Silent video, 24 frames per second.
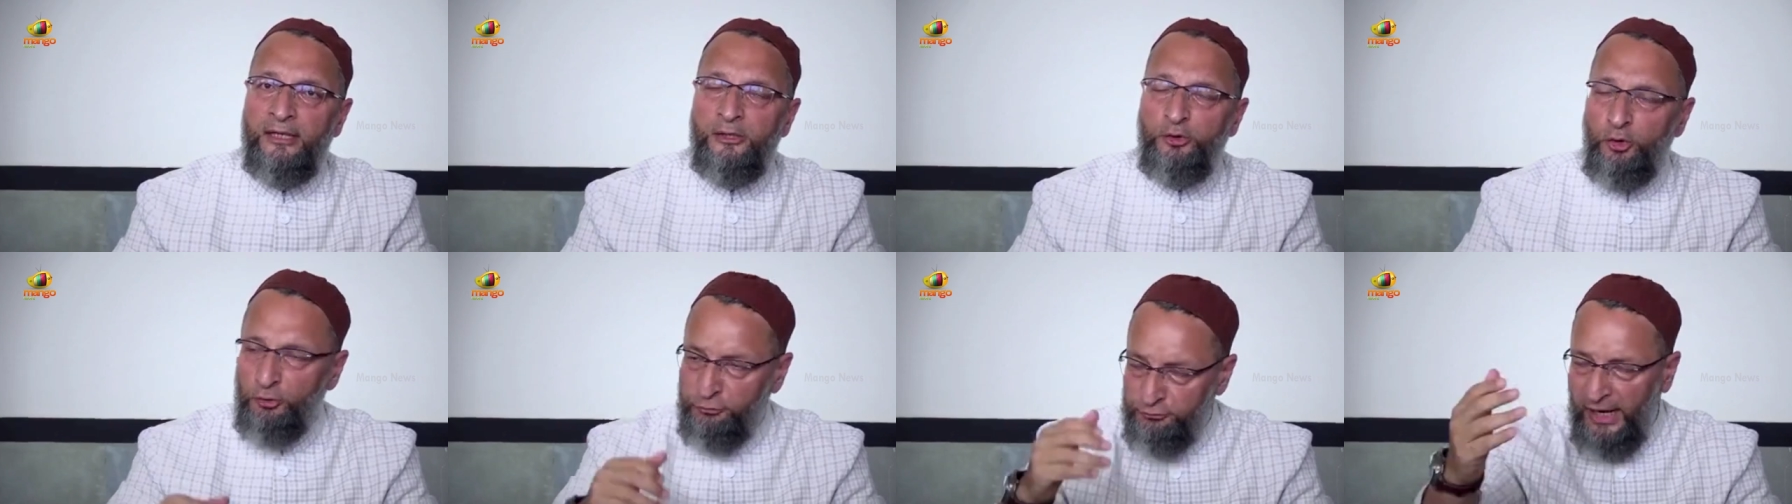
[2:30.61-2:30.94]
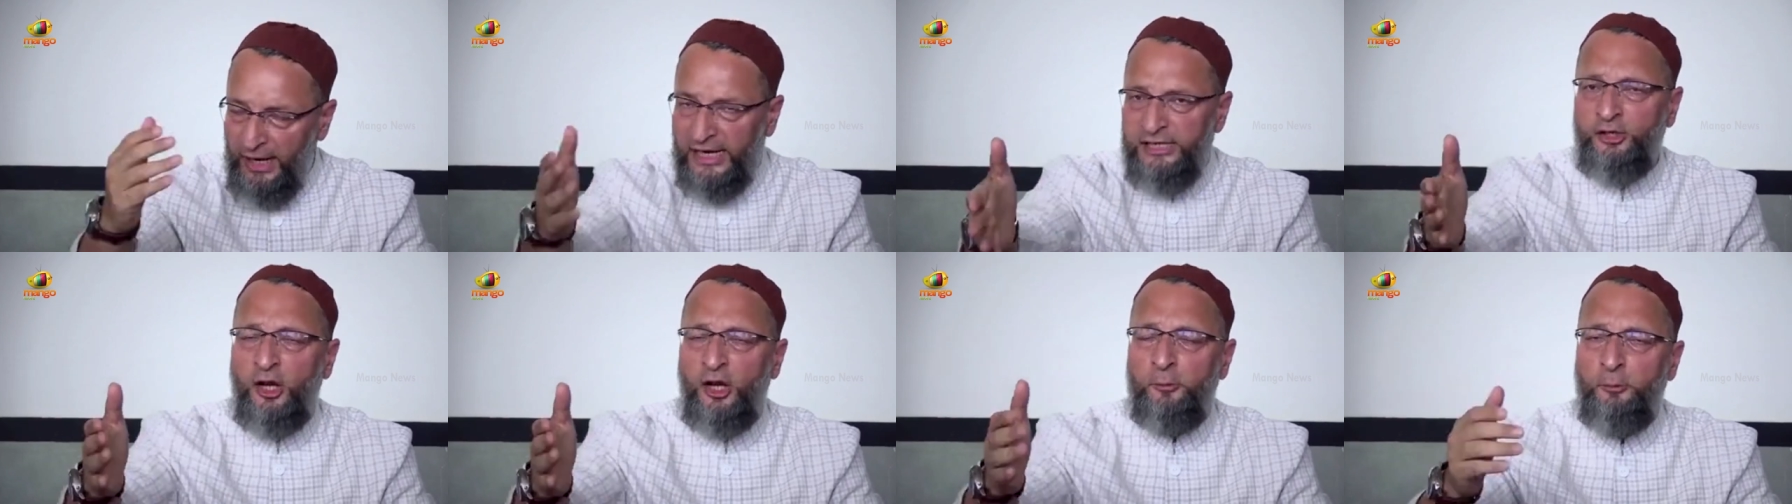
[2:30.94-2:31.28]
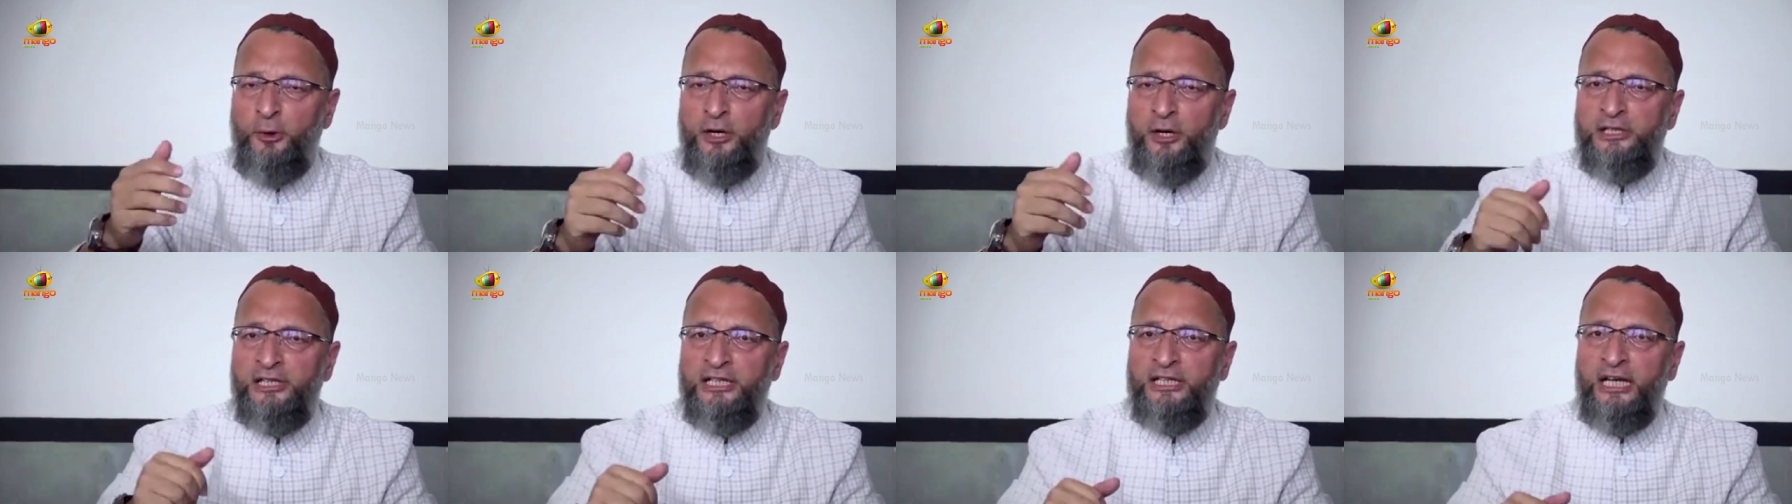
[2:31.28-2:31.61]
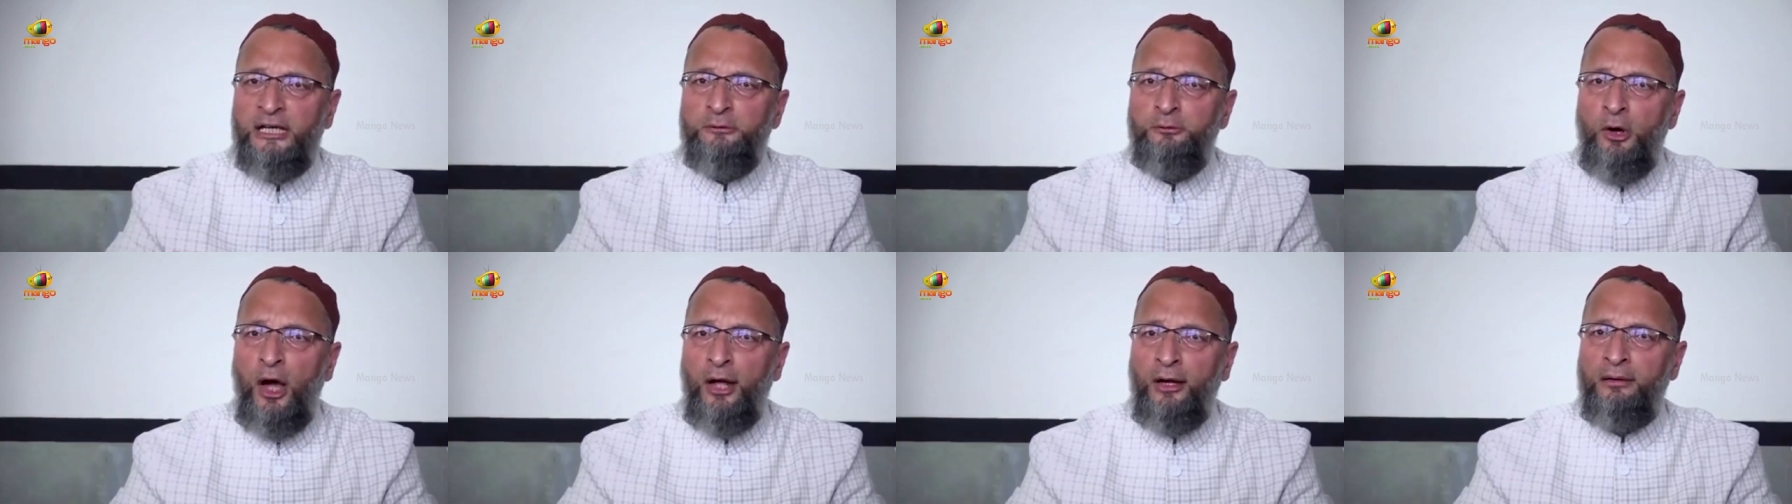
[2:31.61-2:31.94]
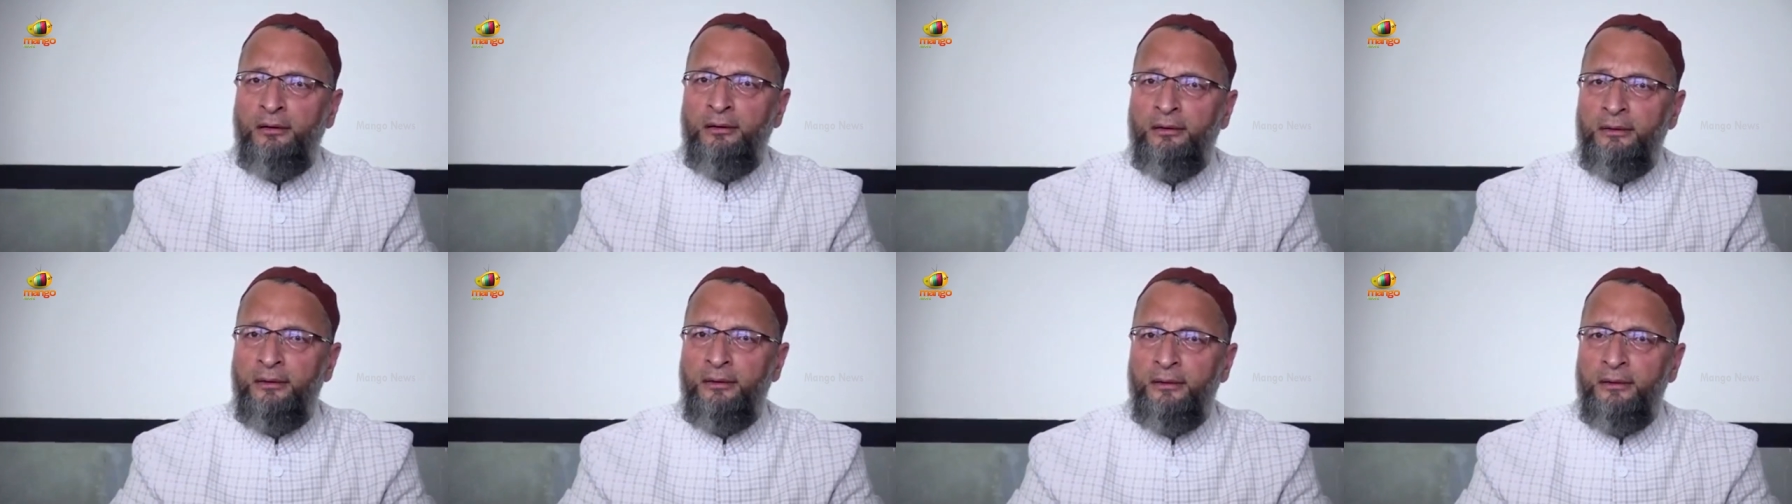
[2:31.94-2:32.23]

You fight your political war.